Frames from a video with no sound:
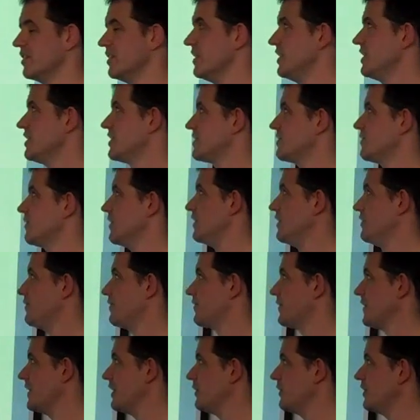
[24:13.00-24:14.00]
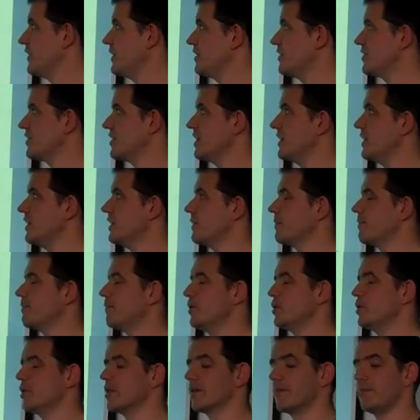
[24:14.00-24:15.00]
written, this I found this in a
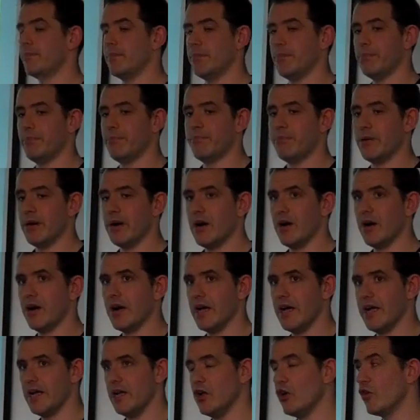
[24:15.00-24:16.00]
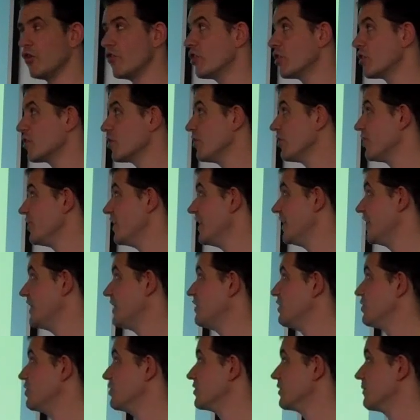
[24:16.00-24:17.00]
book by Loren
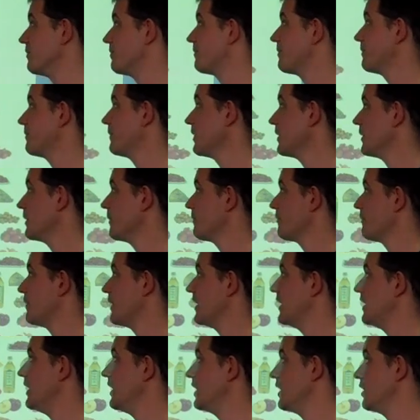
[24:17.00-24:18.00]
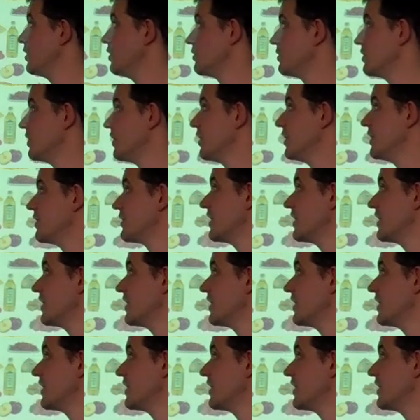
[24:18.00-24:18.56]
Cordain, who's a paleo